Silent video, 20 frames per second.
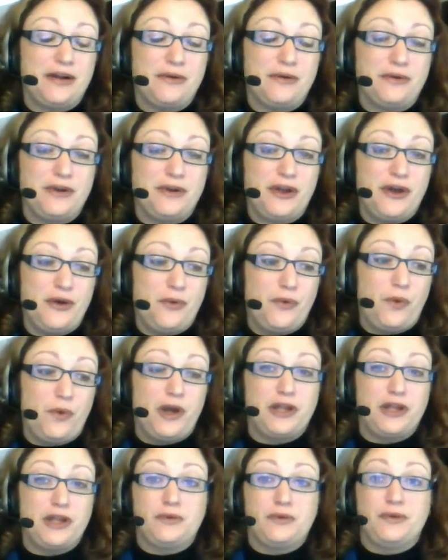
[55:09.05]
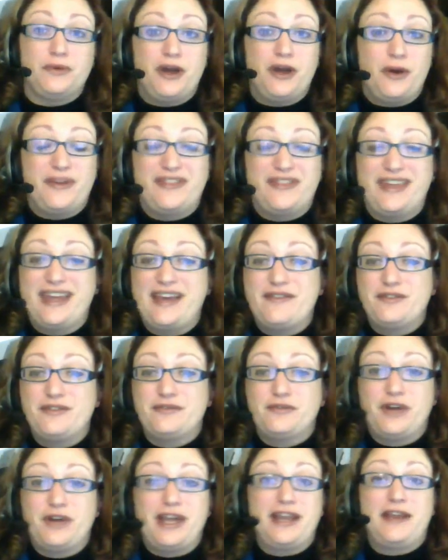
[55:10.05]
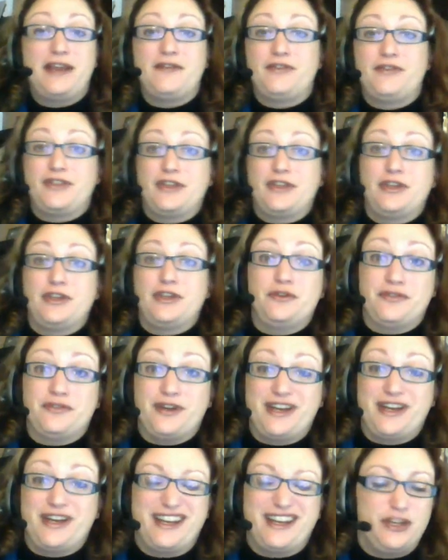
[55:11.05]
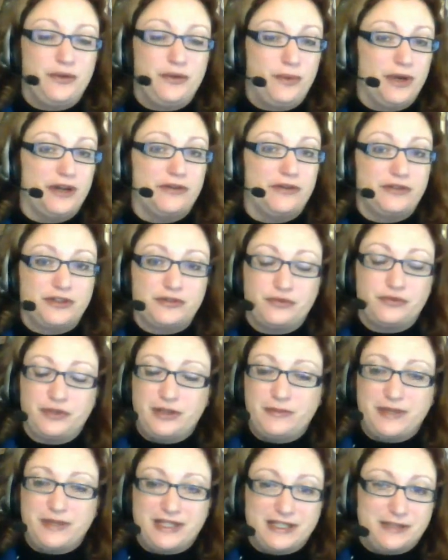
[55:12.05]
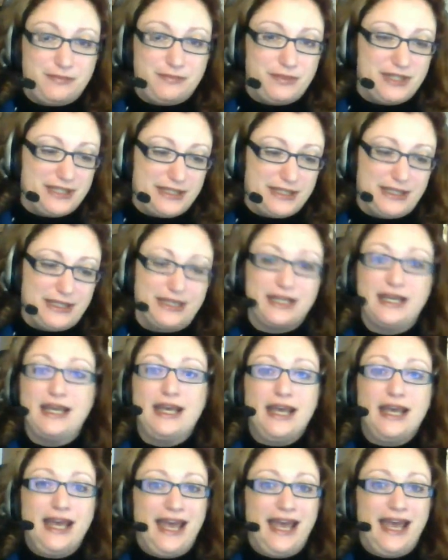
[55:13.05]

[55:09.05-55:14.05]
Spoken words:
because they don't know what you know and they haven't read everything you've read, and you want to just really be explicit